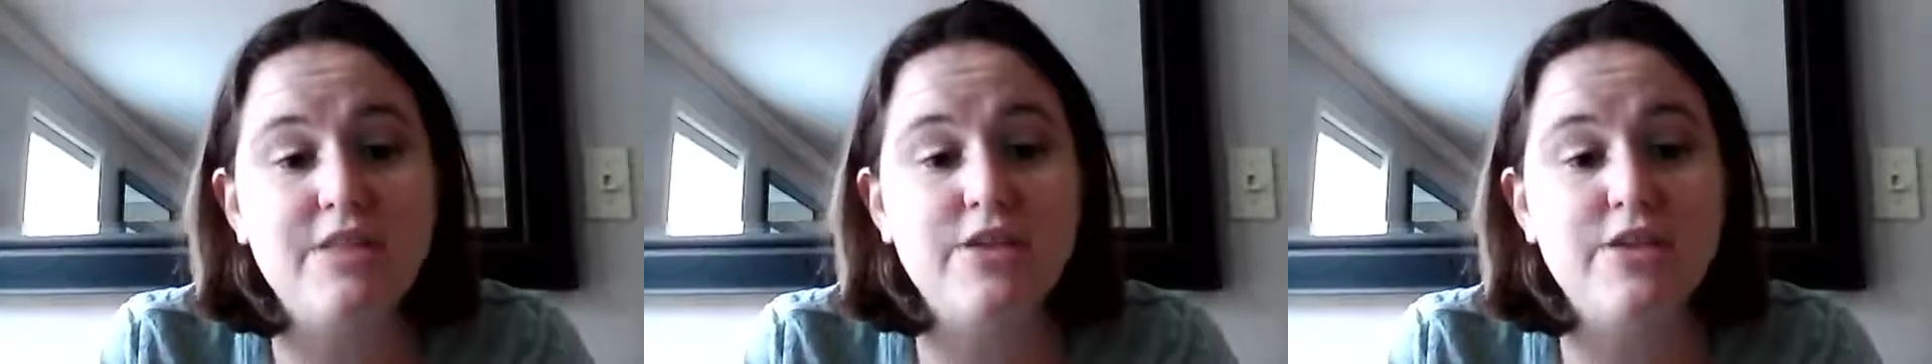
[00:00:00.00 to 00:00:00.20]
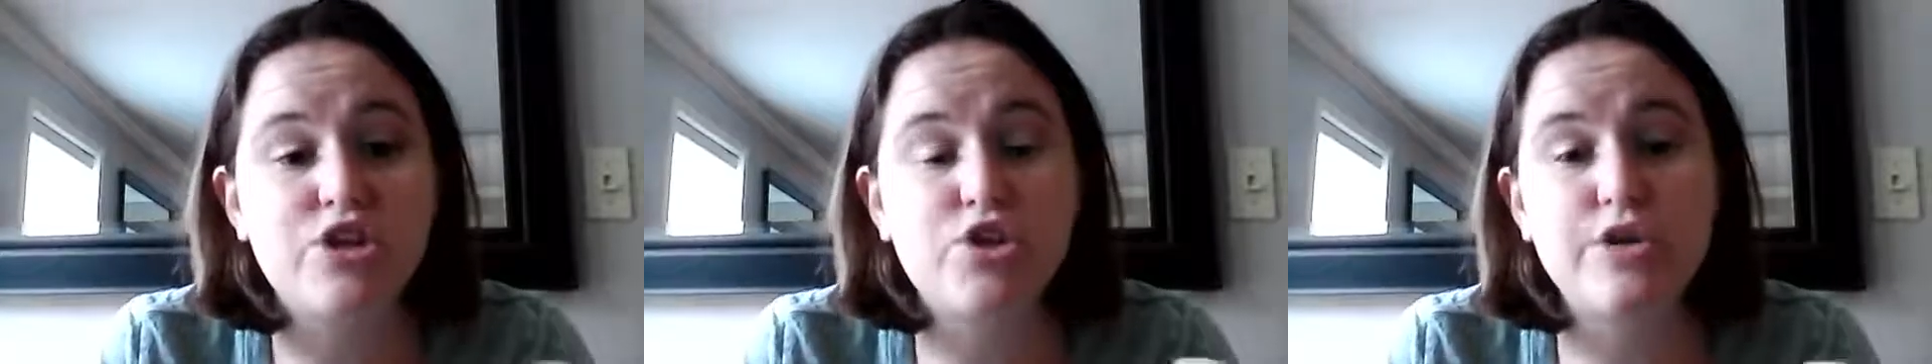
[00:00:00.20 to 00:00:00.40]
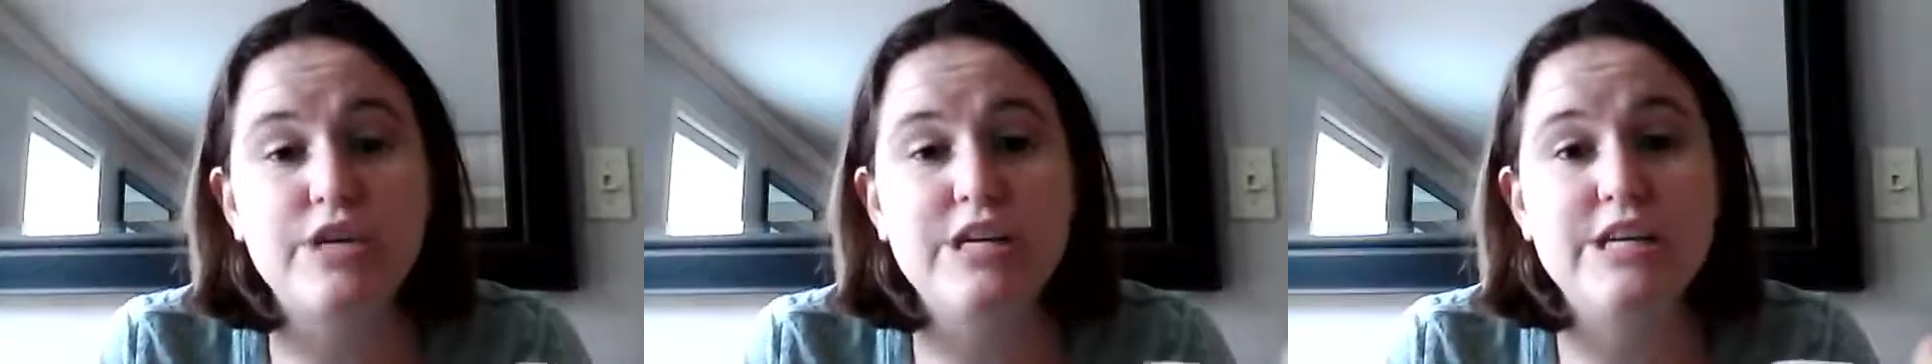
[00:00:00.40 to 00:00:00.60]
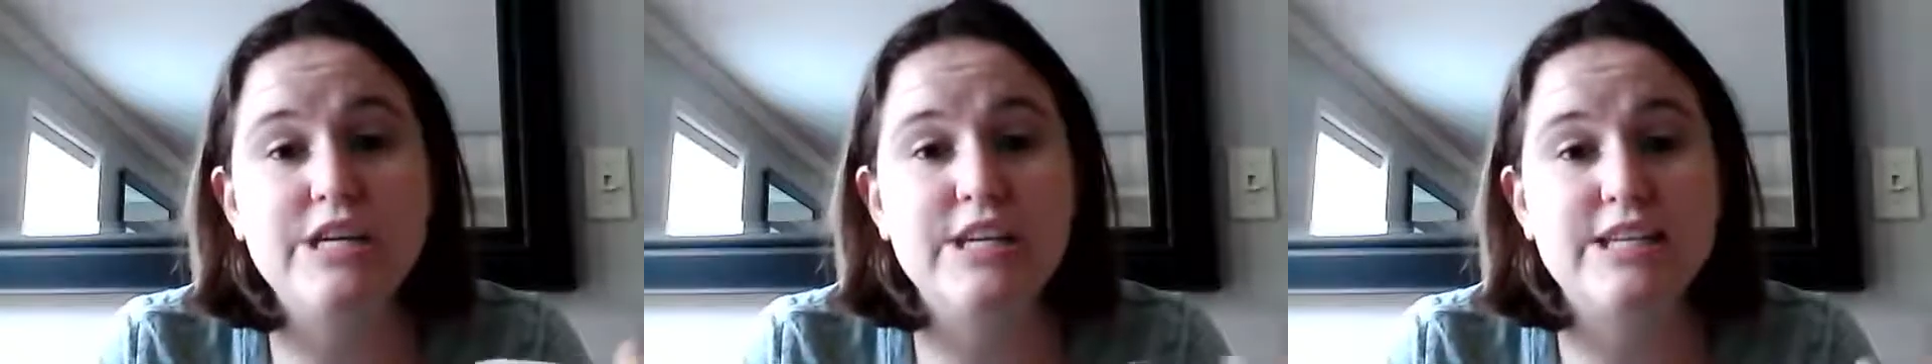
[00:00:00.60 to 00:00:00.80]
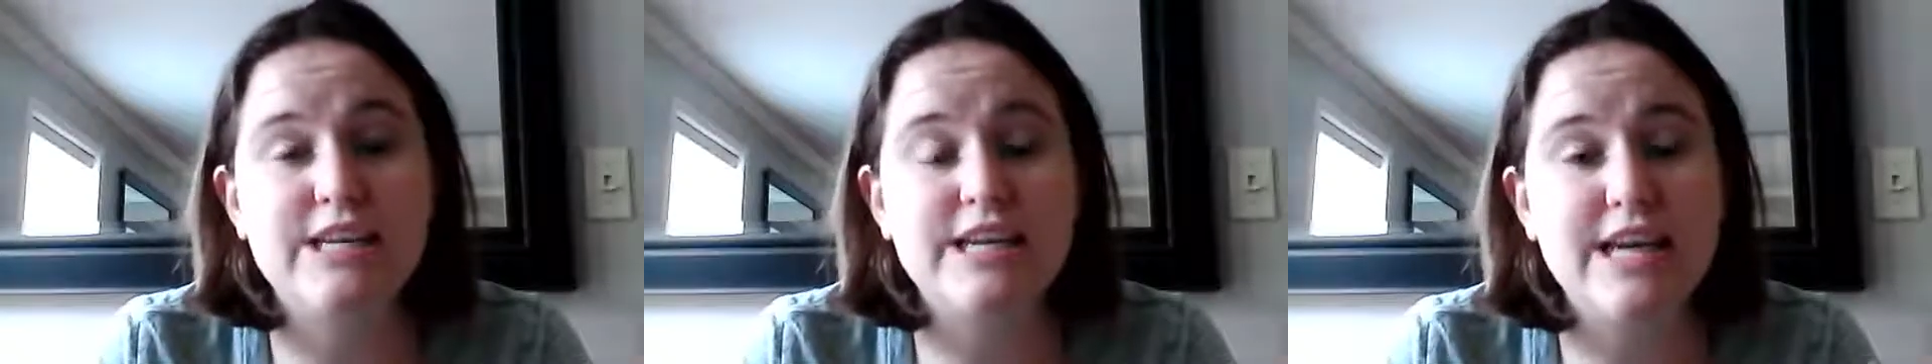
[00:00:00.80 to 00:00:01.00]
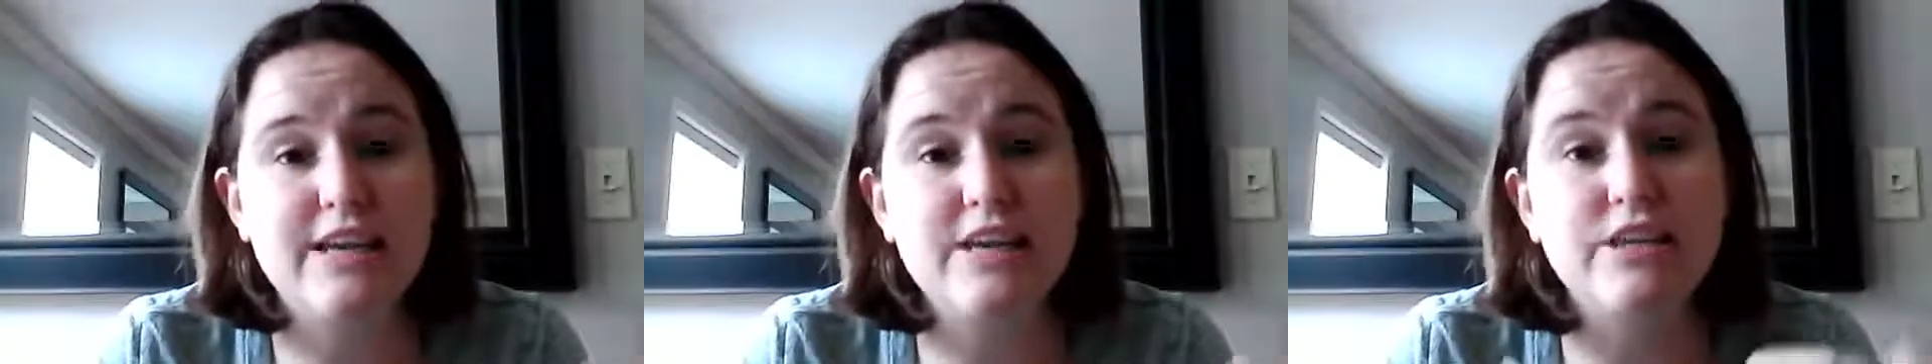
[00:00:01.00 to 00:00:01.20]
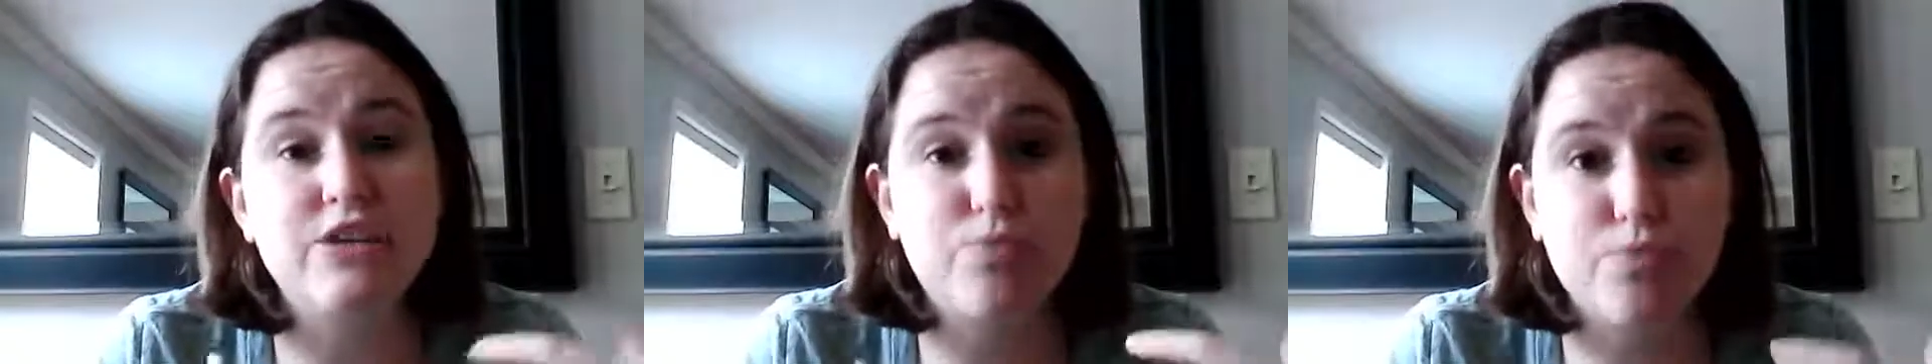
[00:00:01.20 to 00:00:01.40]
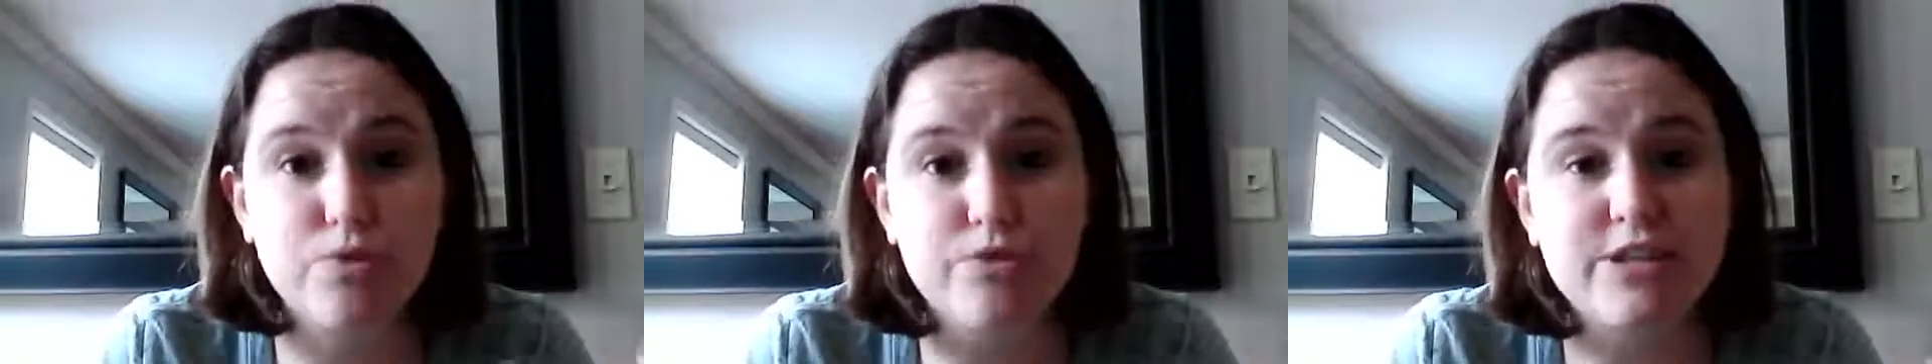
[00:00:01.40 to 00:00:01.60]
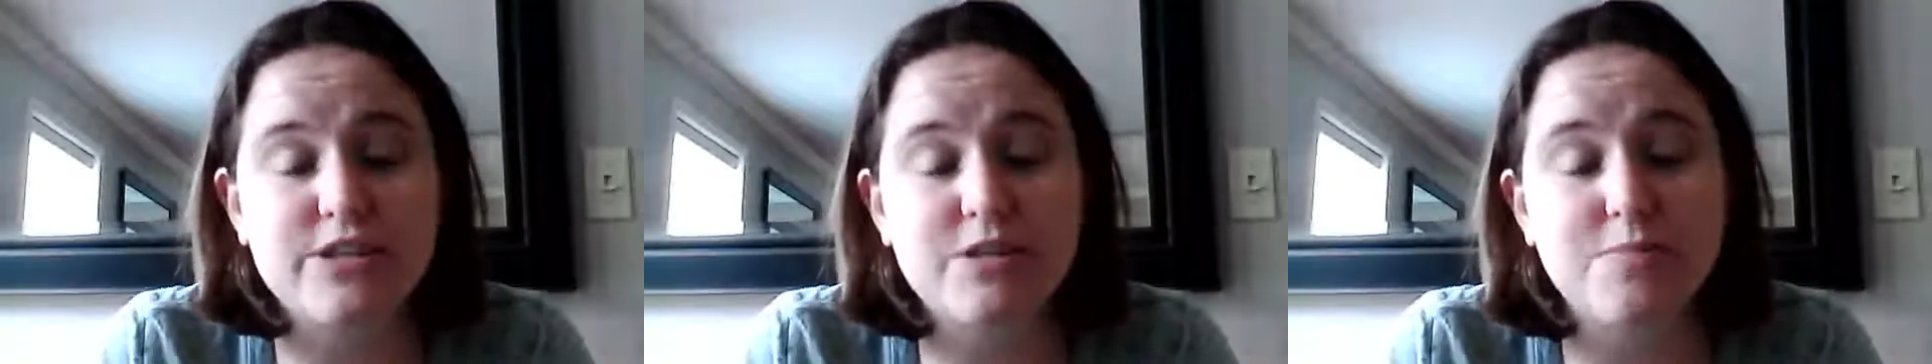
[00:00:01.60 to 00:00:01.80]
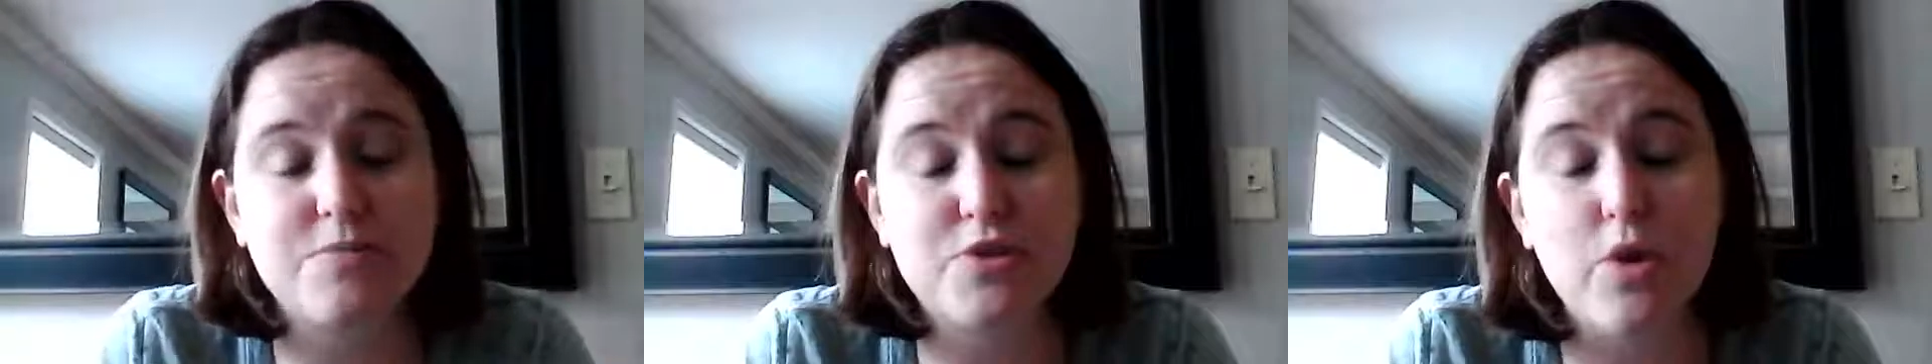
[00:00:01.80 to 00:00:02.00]
the tree doesn't get, its root
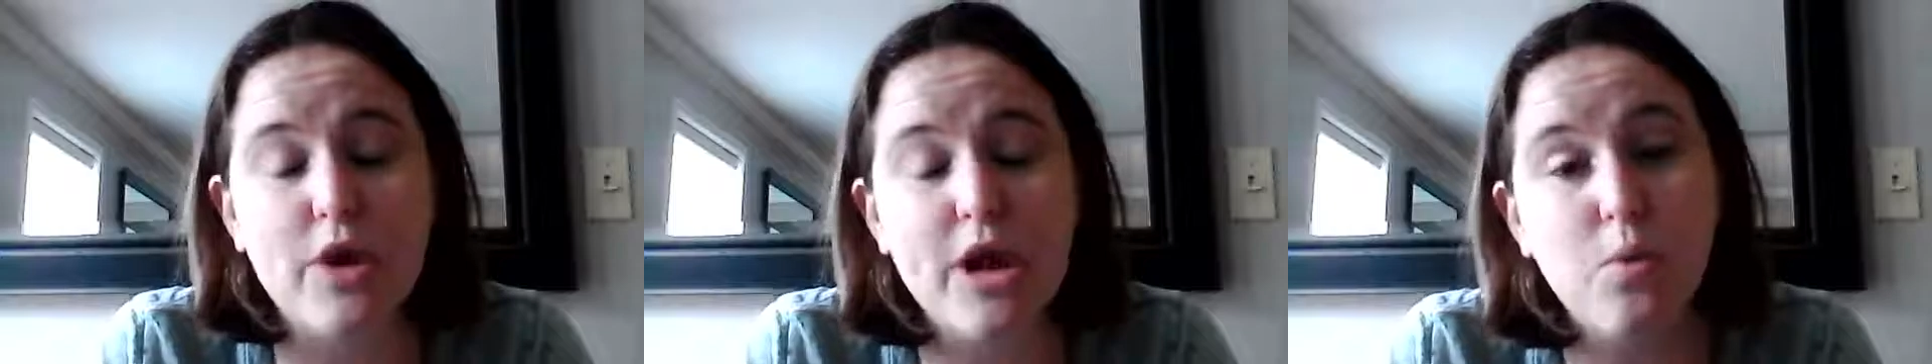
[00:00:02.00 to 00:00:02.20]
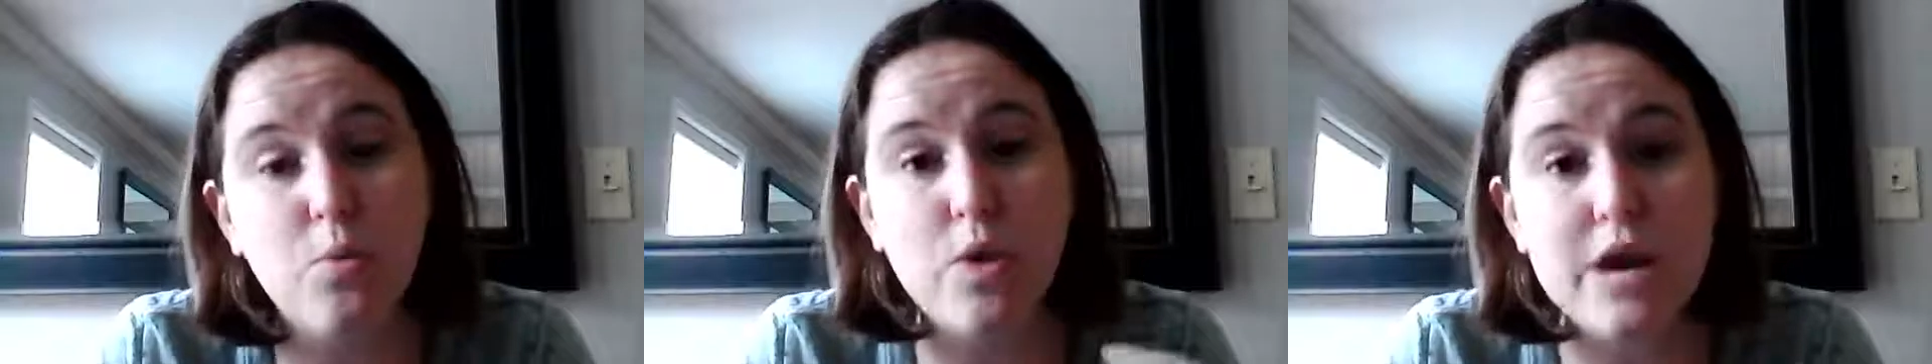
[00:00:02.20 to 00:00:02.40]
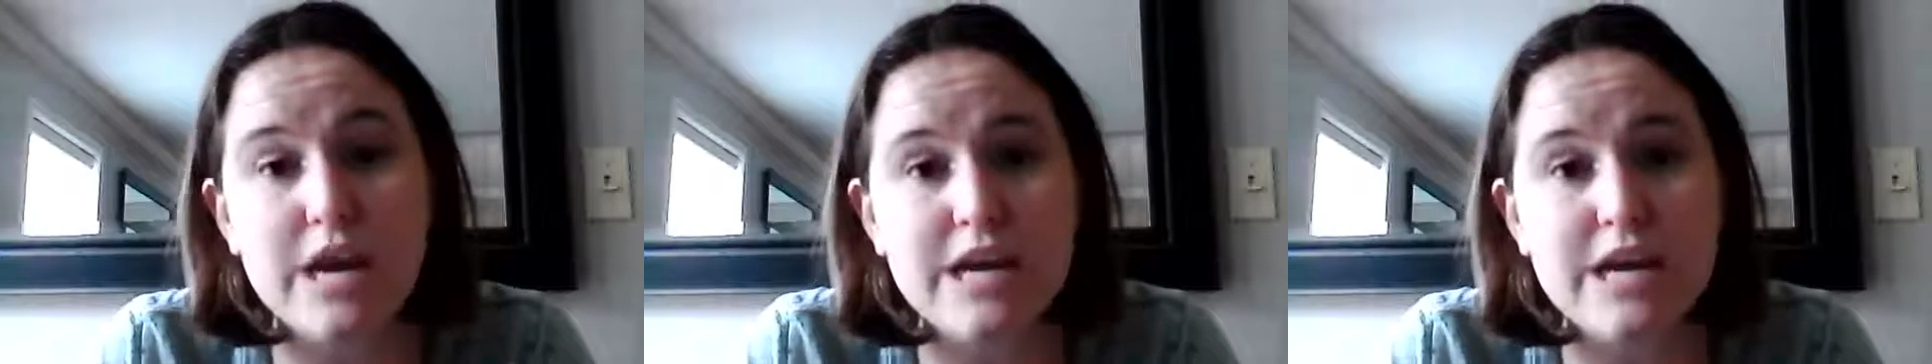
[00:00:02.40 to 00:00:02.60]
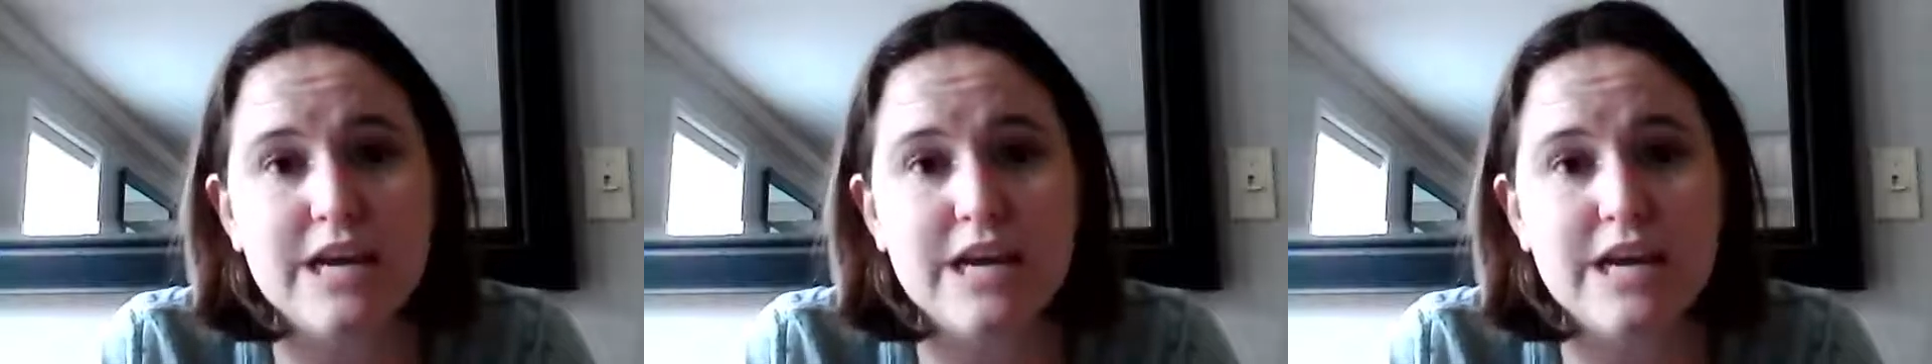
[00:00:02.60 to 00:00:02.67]
systems don't get weak,